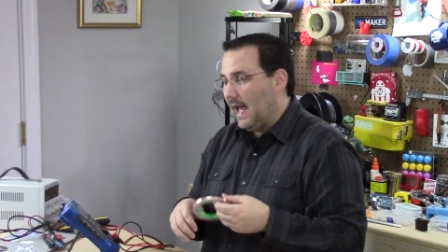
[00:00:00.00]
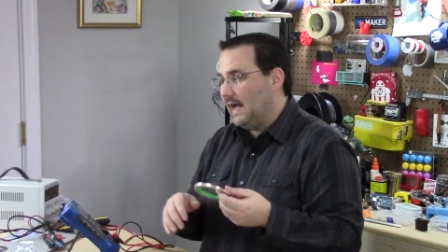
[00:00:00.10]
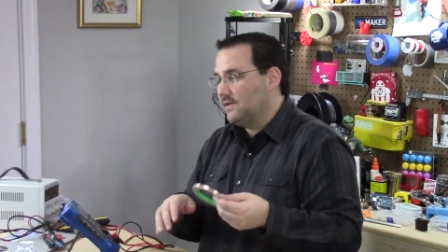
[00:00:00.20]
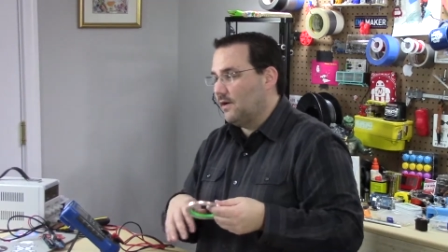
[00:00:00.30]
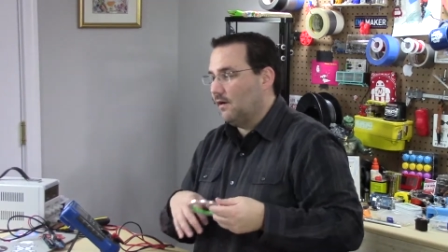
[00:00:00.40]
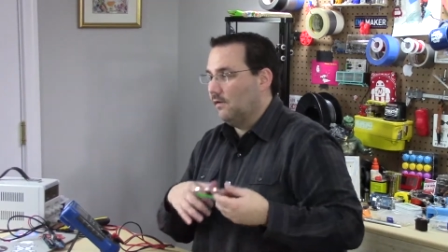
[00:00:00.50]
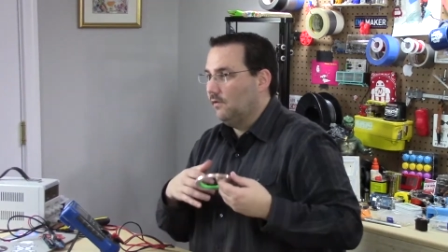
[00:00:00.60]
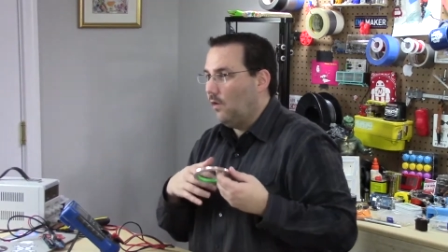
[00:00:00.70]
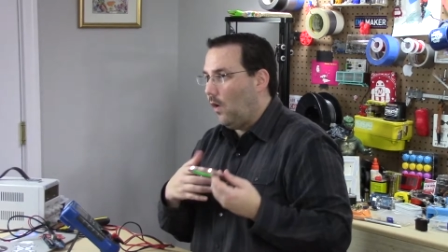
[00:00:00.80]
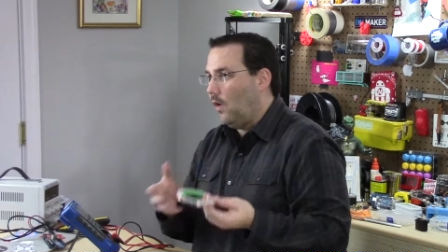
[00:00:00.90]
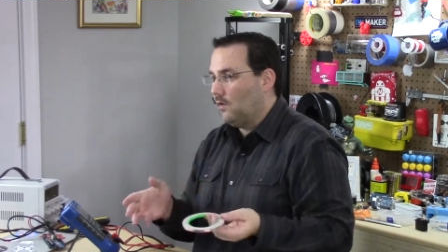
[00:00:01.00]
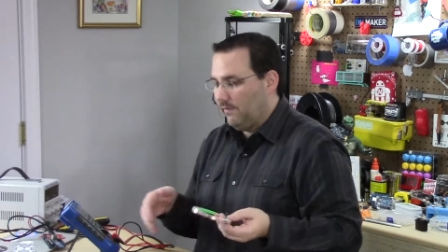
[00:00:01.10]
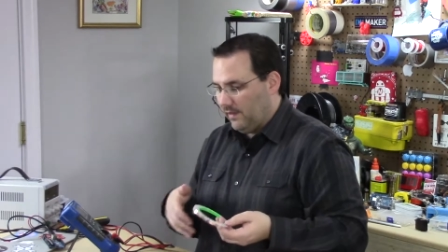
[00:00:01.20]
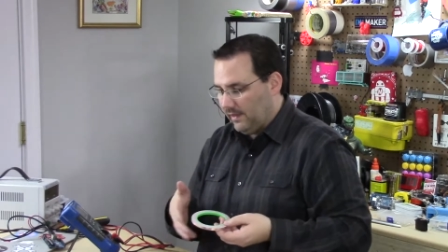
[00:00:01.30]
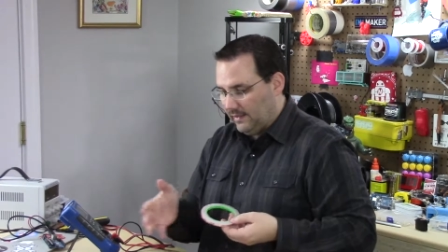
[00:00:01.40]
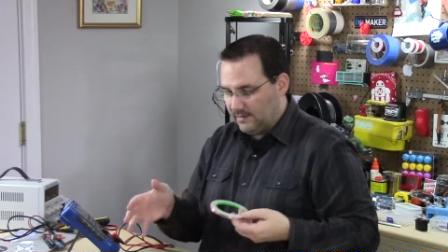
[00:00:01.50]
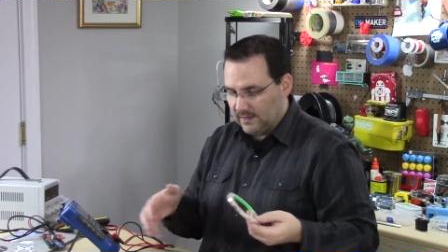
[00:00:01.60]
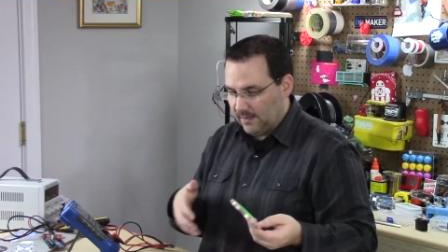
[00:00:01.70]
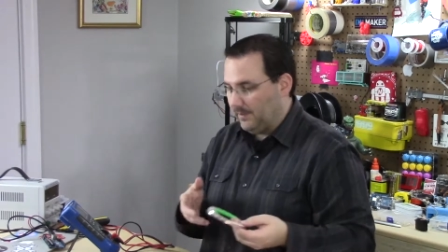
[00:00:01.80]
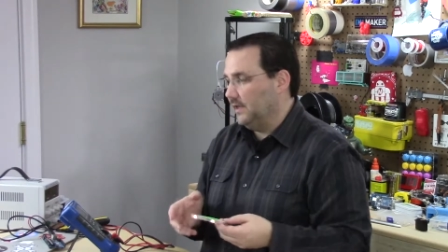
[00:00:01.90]
as are all of the
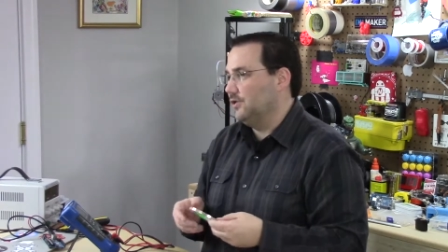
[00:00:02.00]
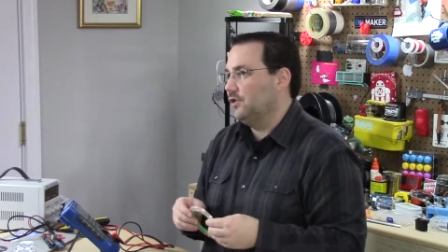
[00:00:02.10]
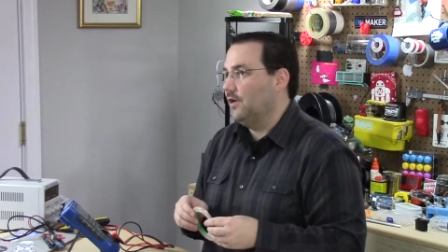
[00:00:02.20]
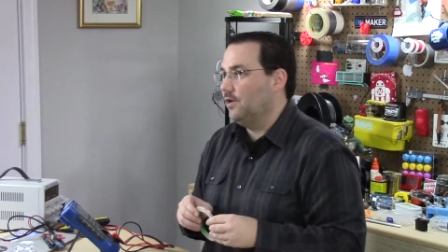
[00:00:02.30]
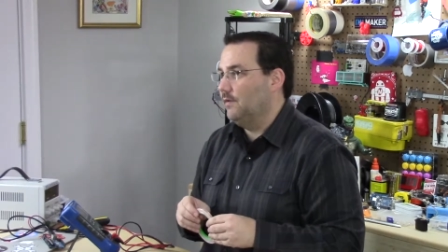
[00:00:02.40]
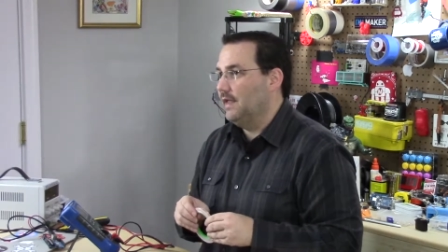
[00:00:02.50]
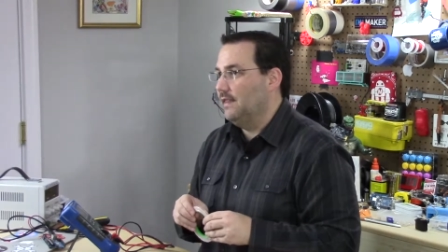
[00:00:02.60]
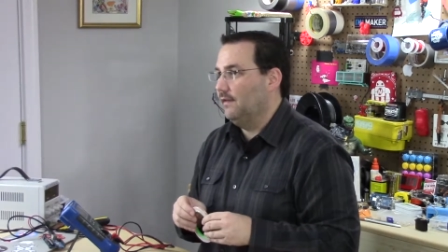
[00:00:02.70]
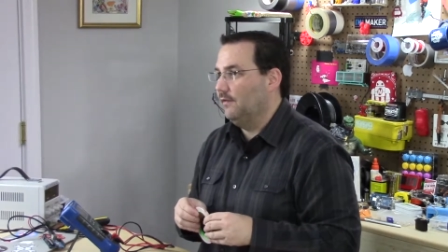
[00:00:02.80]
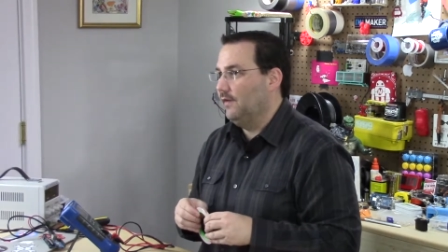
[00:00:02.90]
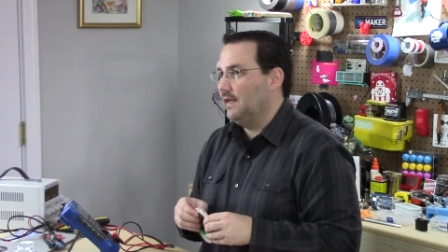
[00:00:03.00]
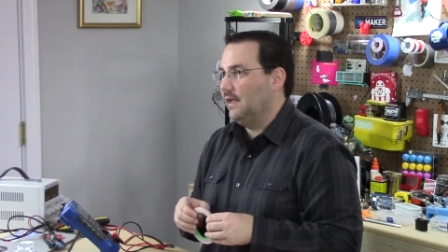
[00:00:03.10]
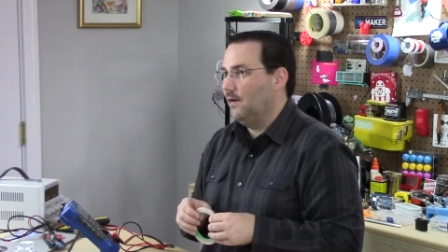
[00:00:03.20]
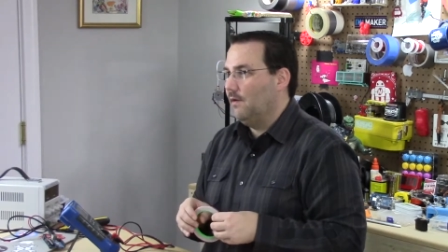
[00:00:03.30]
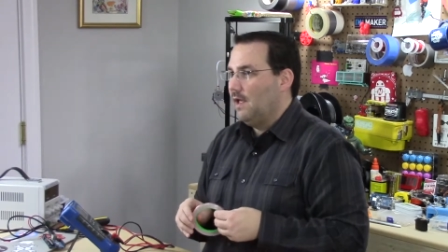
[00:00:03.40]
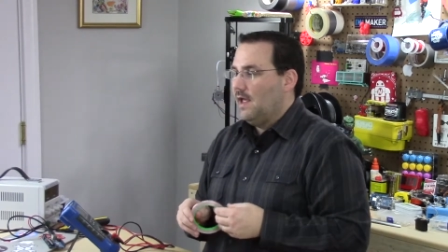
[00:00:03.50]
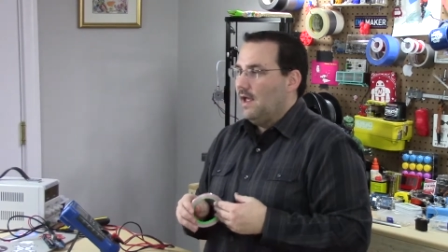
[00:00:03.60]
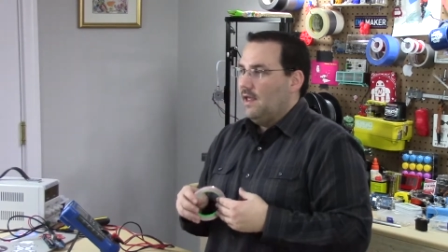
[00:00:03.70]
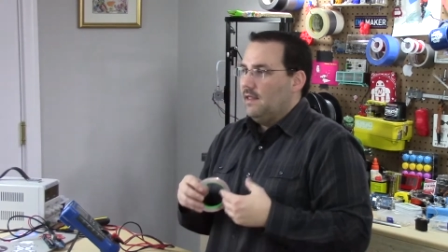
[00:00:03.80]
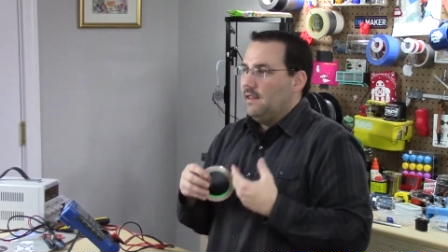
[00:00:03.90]
things that I'm going to show you in this video.
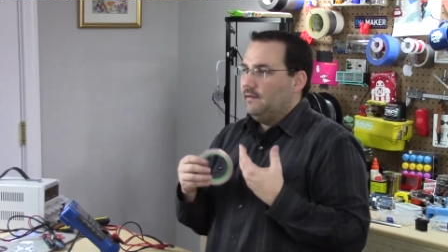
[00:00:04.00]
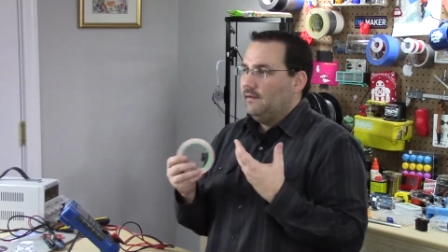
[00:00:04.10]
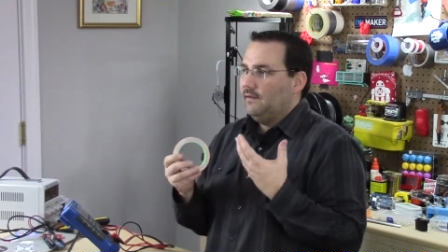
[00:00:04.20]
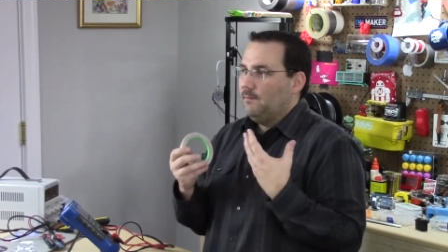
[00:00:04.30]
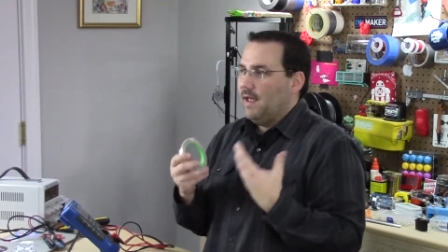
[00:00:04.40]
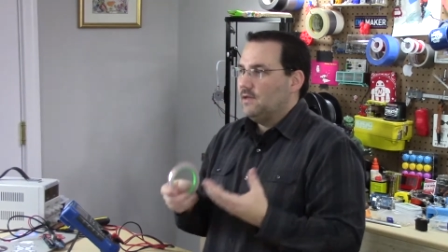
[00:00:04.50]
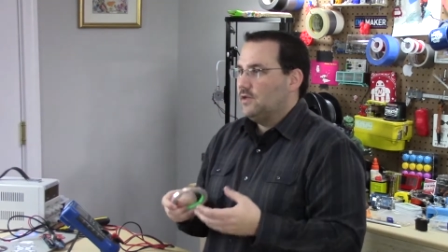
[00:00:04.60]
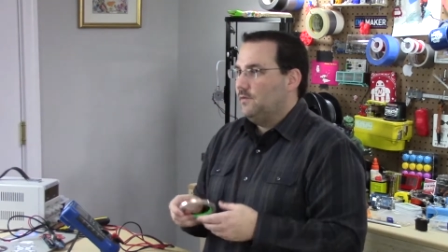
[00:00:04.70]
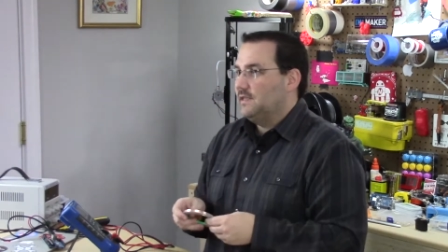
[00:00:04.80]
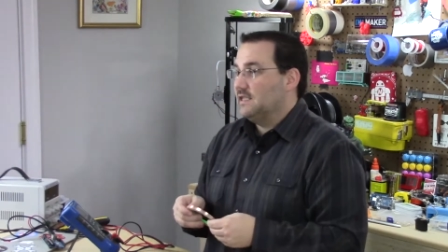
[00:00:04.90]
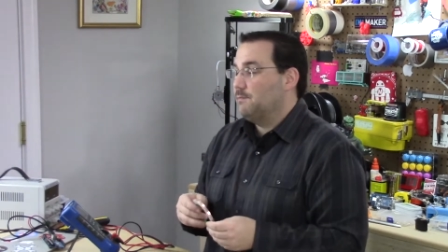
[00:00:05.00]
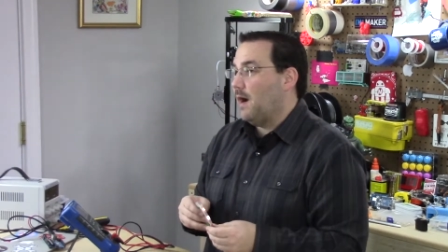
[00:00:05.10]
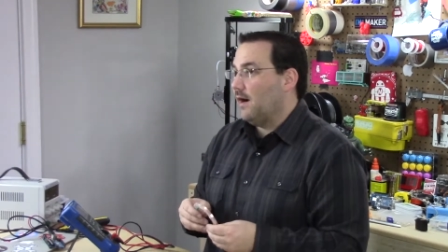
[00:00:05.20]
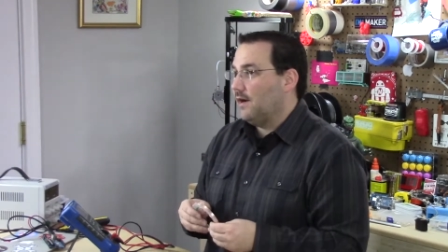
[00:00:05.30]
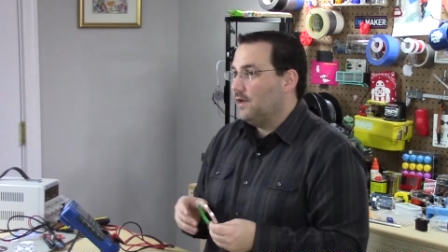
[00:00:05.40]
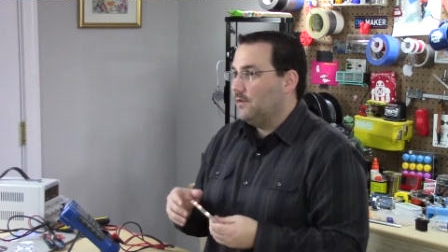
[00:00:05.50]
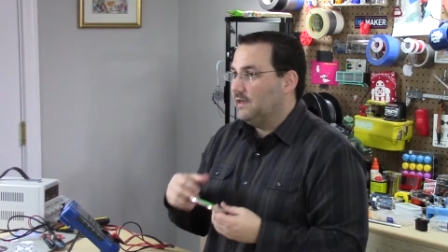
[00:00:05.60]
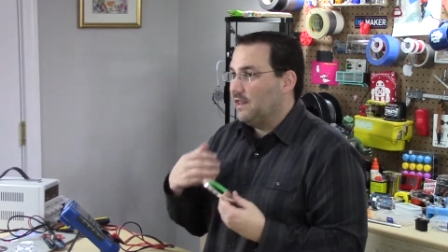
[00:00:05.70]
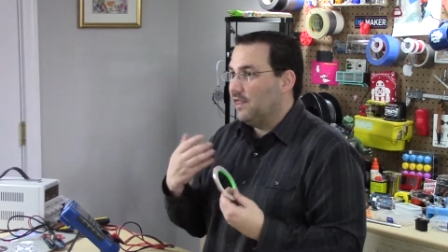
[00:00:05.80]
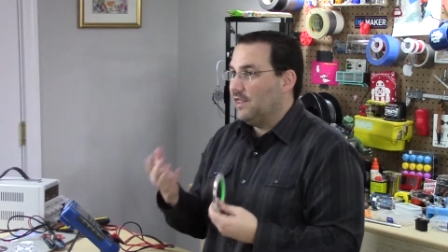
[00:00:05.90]
This is meant to inspire you
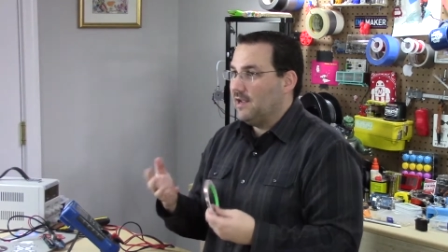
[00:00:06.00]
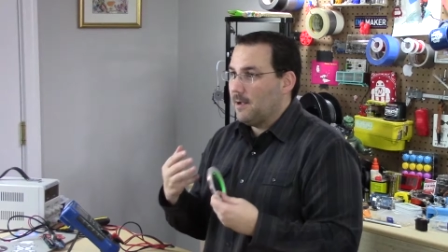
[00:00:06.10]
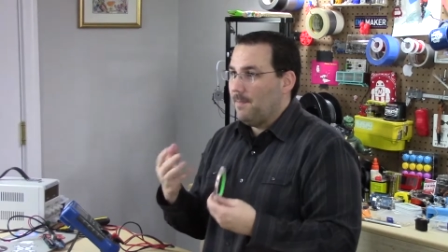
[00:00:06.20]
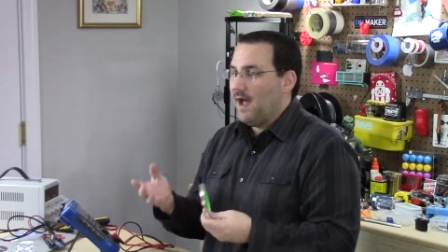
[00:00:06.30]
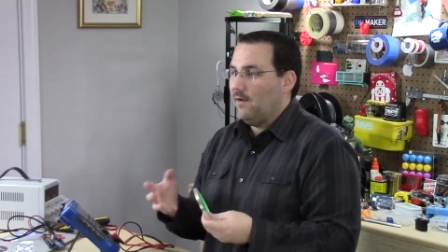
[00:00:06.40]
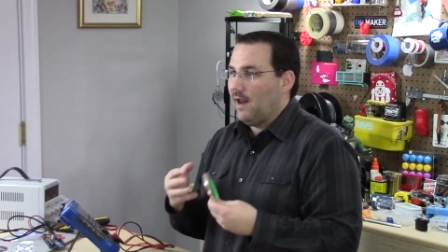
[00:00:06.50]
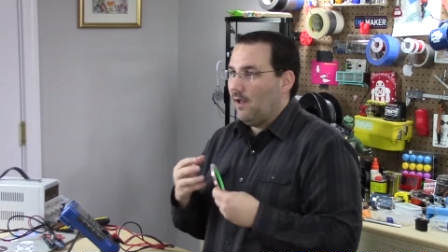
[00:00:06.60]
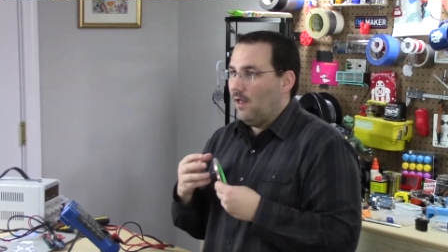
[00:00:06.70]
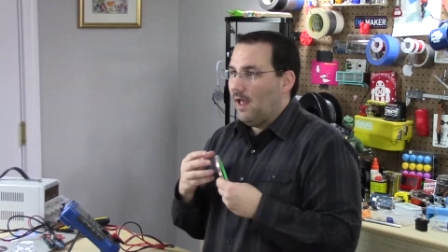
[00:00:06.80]
and to think about